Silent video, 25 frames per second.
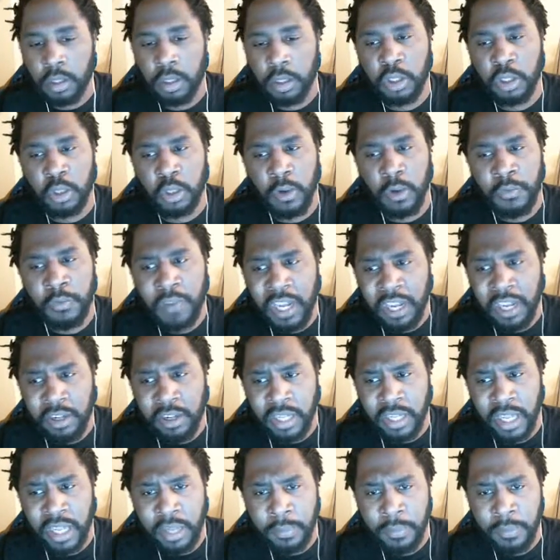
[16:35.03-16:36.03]
Are you a fire
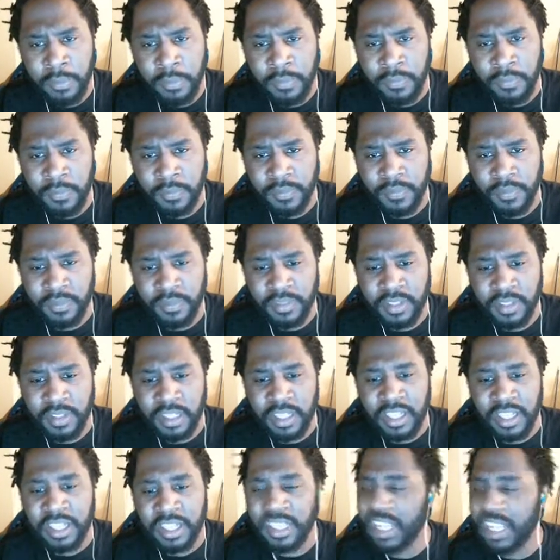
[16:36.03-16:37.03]
type?
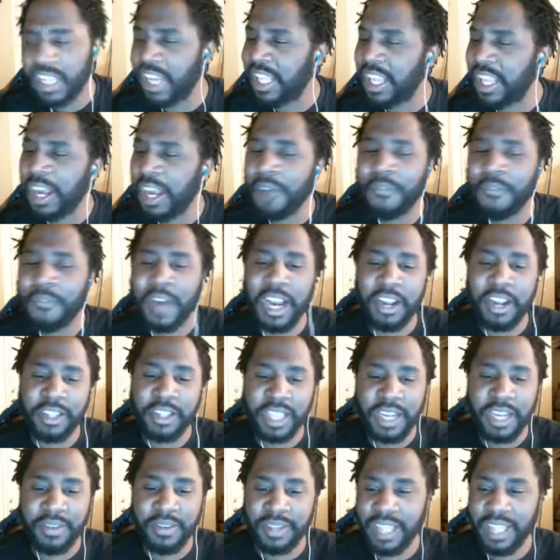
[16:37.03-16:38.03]
Yeah, you're a fire
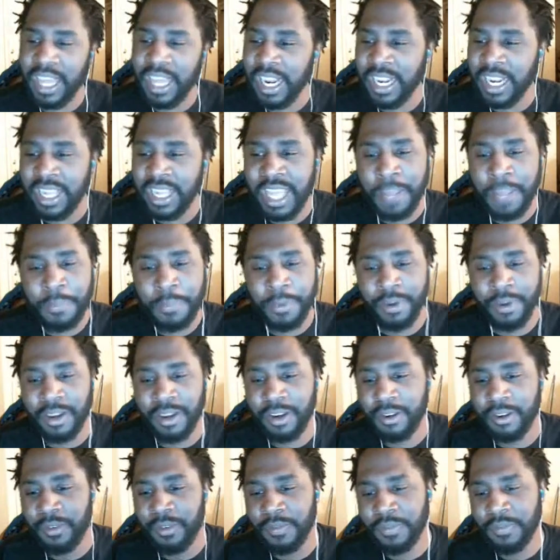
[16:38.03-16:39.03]
type. I didn't keep you
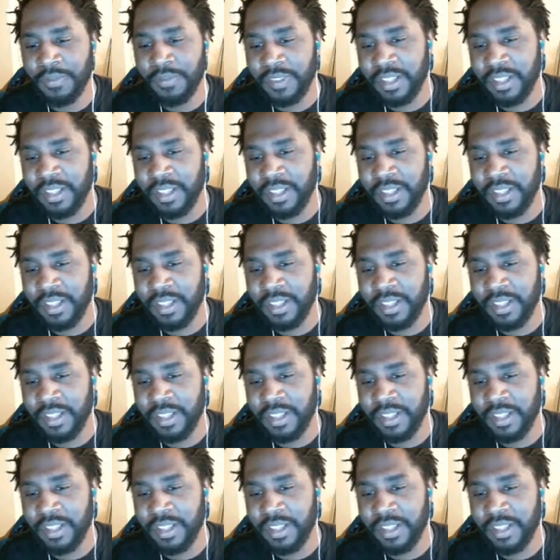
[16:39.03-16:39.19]
long.